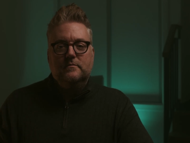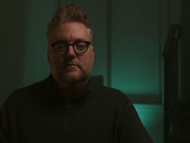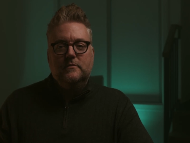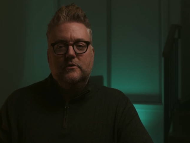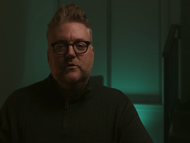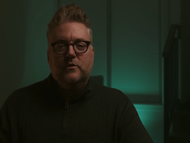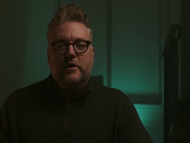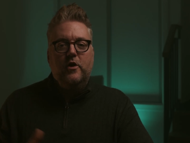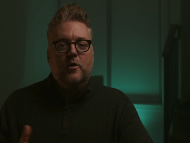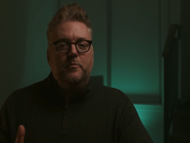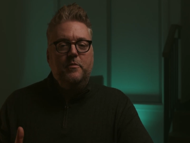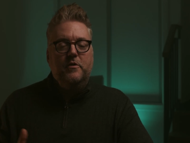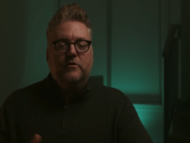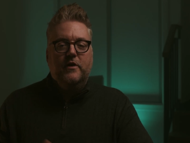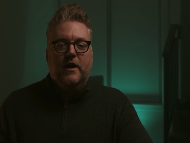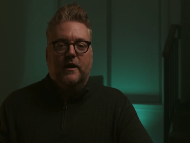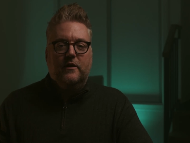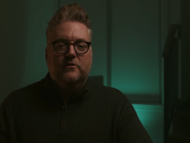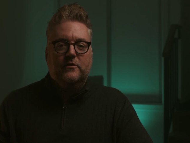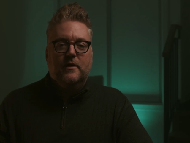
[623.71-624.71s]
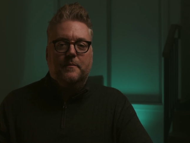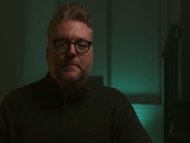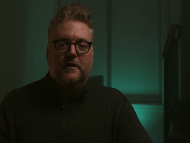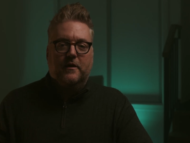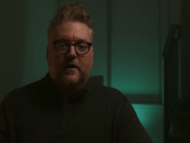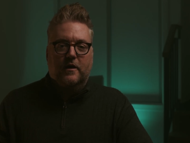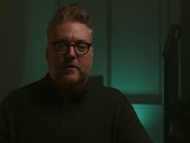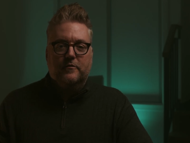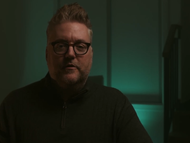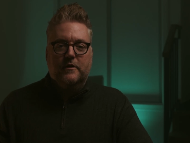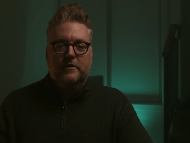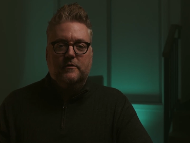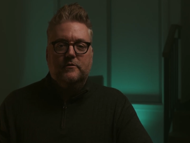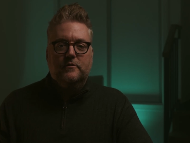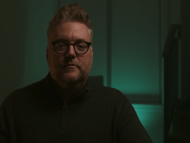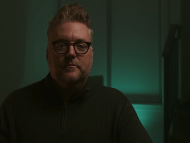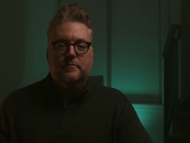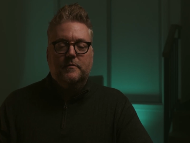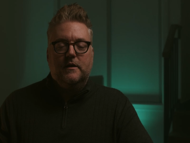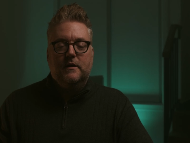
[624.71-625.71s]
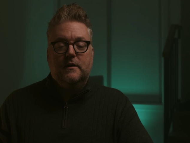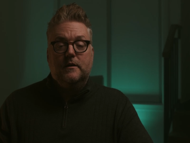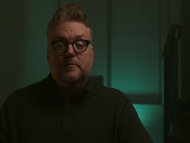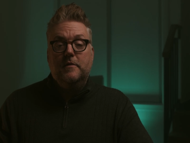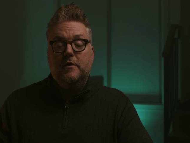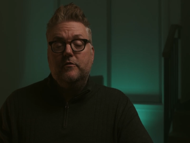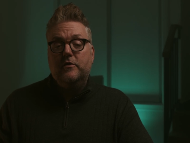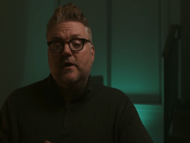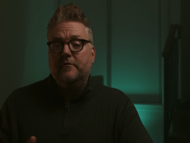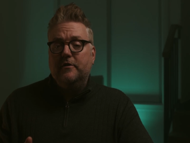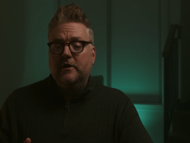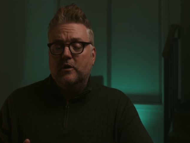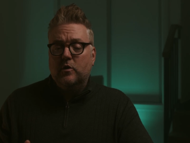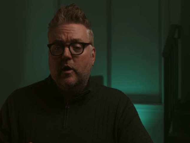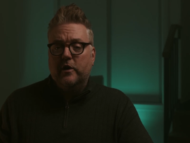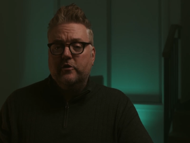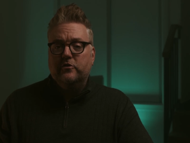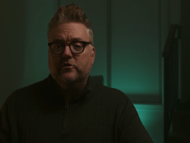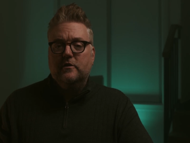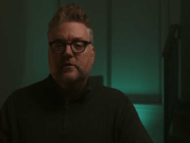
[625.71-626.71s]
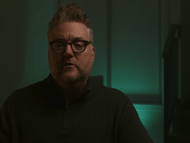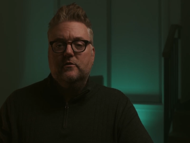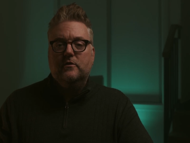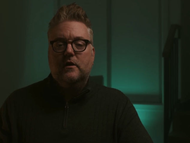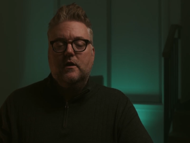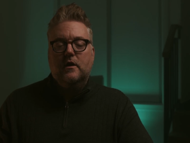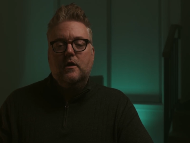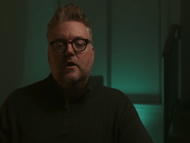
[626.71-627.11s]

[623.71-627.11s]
So I hope you've gotten something out of this. If you have any questions,